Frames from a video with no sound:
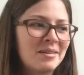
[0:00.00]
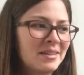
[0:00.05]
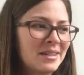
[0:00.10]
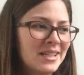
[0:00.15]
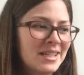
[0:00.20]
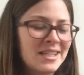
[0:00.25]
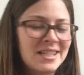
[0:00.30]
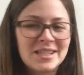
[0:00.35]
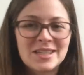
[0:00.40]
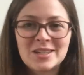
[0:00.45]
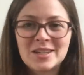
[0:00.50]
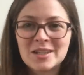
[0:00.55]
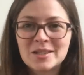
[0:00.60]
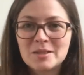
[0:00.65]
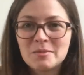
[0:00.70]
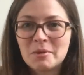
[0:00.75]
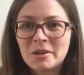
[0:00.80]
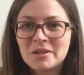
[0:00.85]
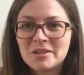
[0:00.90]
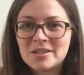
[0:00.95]
I was
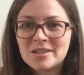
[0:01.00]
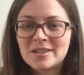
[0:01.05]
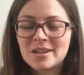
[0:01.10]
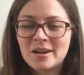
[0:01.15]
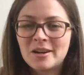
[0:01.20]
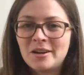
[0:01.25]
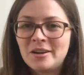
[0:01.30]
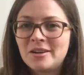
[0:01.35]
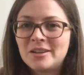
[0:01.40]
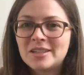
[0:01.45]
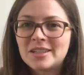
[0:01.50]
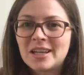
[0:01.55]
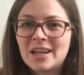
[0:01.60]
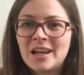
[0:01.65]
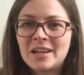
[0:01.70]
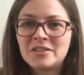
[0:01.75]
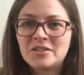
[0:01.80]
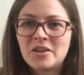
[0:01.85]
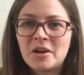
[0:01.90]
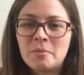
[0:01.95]
just about to start
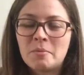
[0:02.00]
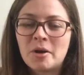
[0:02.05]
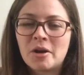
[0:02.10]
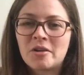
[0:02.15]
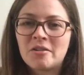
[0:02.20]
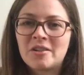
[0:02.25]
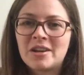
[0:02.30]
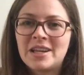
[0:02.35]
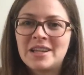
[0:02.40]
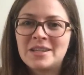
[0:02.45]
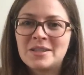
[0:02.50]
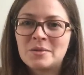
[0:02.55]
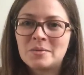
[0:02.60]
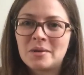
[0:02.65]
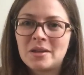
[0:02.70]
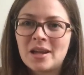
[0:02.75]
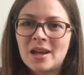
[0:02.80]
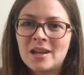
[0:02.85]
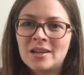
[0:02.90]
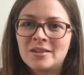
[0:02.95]
Andrea Myrie's
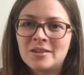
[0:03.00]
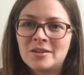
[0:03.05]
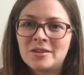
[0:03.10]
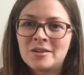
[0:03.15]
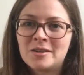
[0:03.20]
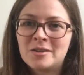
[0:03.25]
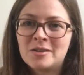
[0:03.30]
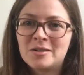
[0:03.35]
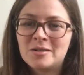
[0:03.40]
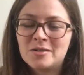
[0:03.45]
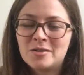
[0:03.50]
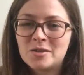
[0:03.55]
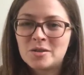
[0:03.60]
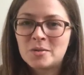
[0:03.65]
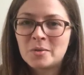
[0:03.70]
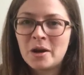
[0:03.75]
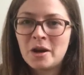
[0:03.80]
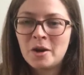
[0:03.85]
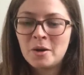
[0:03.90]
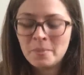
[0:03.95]
Weekender
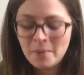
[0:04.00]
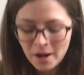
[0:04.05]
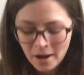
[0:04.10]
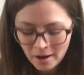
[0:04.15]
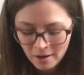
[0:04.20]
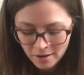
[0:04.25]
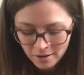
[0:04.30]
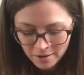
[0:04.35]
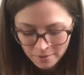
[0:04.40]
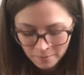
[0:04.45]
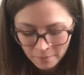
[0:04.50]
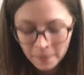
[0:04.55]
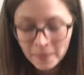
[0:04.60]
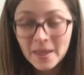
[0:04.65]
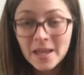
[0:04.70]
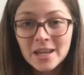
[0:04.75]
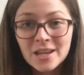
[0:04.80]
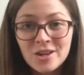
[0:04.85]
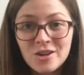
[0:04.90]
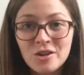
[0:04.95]
sweater pattern
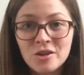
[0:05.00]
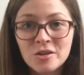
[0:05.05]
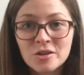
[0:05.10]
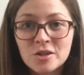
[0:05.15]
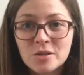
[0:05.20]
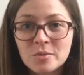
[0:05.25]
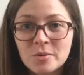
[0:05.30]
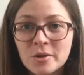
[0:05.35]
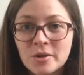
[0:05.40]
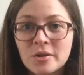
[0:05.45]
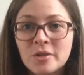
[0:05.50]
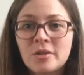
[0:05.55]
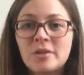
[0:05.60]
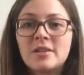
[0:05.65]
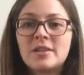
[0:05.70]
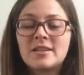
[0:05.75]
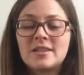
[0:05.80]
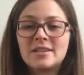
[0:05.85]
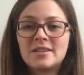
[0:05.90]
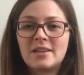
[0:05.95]
in newest
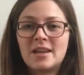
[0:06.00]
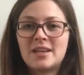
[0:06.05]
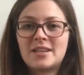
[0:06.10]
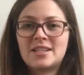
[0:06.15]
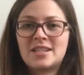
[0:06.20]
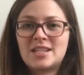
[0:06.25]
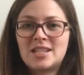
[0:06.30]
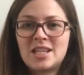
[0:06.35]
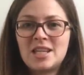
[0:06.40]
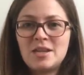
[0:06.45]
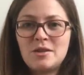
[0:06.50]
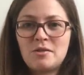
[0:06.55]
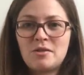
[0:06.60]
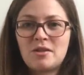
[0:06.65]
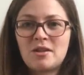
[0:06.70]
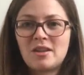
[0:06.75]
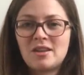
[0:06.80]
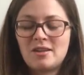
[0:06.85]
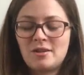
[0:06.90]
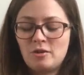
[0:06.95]
wool
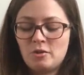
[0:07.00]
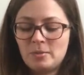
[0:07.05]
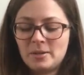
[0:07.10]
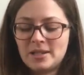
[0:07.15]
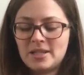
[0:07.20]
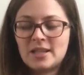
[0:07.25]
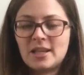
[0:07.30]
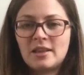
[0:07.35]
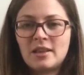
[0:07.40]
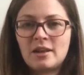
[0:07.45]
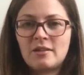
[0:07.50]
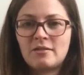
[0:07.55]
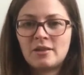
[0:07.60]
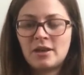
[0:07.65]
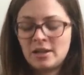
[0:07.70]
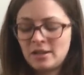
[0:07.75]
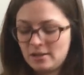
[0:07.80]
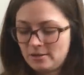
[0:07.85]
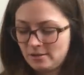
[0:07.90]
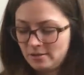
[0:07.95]
seeth. Hope I say that
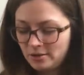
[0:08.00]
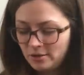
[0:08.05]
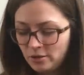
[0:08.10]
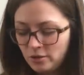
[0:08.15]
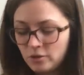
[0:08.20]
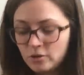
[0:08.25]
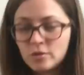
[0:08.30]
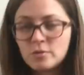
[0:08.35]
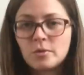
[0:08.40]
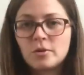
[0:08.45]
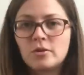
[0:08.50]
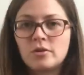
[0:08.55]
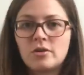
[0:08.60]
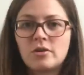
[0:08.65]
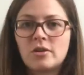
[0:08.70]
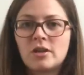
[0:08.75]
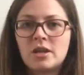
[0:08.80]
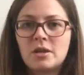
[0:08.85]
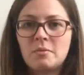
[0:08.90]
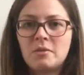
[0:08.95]
right. Newest wool,
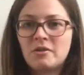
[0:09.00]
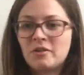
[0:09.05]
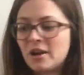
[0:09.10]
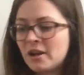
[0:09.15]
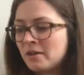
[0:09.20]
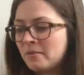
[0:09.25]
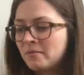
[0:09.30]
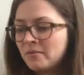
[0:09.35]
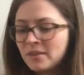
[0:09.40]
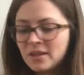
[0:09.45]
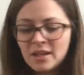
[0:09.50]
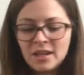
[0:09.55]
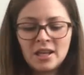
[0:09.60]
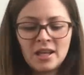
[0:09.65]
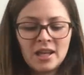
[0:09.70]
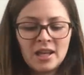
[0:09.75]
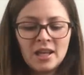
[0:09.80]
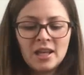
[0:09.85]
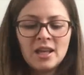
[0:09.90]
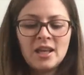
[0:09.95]
you can keep me right.
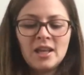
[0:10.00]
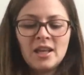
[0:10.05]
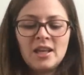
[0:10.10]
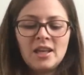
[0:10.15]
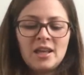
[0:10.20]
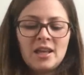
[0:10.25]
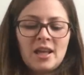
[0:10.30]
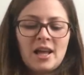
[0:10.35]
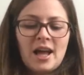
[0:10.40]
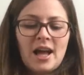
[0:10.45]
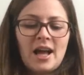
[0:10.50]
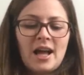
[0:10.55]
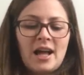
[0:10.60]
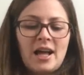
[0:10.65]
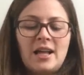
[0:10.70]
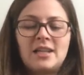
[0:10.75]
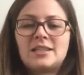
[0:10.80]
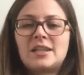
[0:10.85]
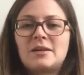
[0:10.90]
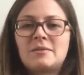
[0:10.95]

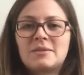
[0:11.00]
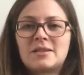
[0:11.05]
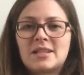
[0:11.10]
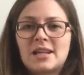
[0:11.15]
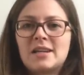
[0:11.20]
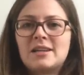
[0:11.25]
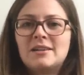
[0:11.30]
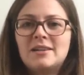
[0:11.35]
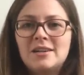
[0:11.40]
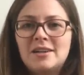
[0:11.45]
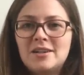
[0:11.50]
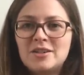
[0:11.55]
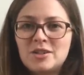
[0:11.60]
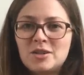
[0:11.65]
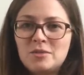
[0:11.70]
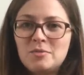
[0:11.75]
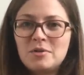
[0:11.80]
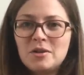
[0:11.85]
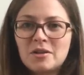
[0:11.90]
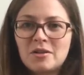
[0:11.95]
And I was like, oh,
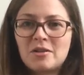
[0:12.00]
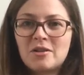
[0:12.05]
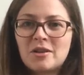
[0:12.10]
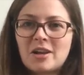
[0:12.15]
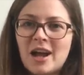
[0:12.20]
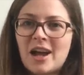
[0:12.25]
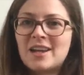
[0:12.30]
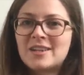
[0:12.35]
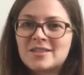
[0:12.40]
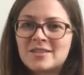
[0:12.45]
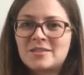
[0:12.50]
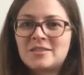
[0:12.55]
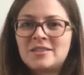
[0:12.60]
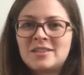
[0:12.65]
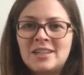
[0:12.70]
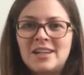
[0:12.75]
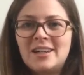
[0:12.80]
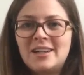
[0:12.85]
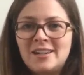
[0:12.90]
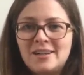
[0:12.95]
tubular cast
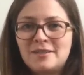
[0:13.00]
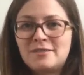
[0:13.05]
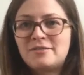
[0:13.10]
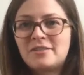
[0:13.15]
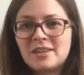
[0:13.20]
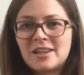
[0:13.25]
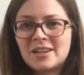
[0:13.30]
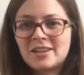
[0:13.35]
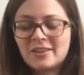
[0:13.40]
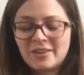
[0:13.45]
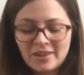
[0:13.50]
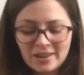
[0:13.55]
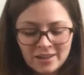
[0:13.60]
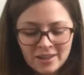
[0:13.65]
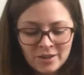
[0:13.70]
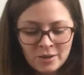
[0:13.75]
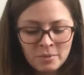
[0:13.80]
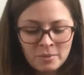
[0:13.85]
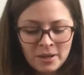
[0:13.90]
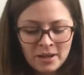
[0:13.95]
on her, freaking out
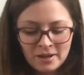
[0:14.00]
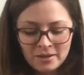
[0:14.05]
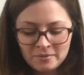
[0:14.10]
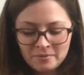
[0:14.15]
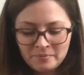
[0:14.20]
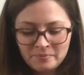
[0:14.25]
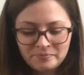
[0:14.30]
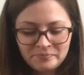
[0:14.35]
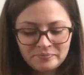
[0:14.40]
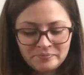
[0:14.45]
a little bit.